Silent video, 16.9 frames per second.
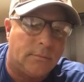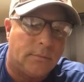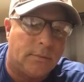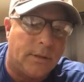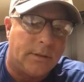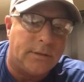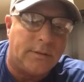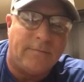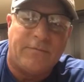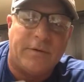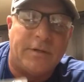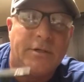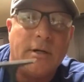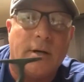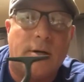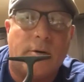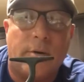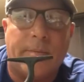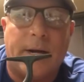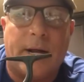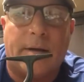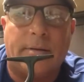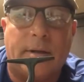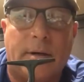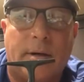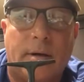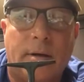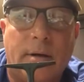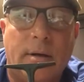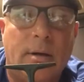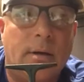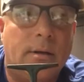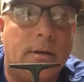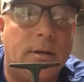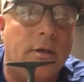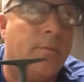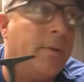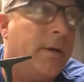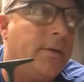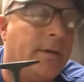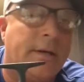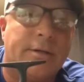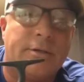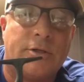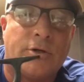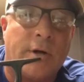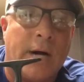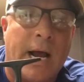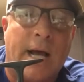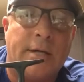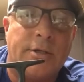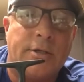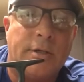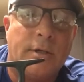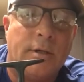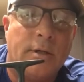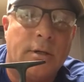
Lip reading: there's some fishing equipment out there that you may think is trash,